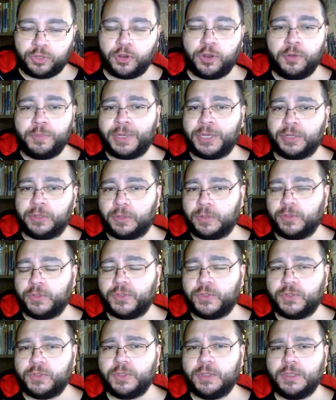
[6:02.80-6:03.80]

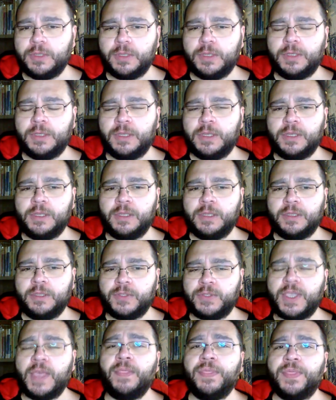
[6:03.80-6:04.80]
terminals,
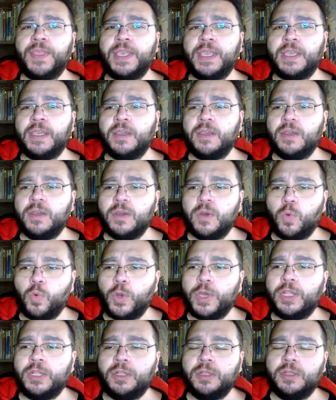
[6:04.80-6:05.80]
something
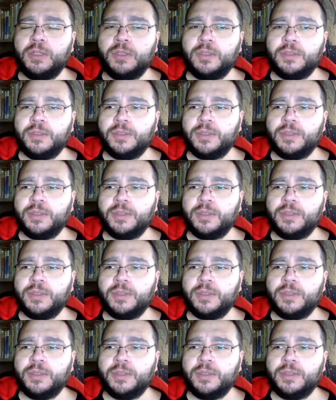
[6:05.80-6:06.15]
will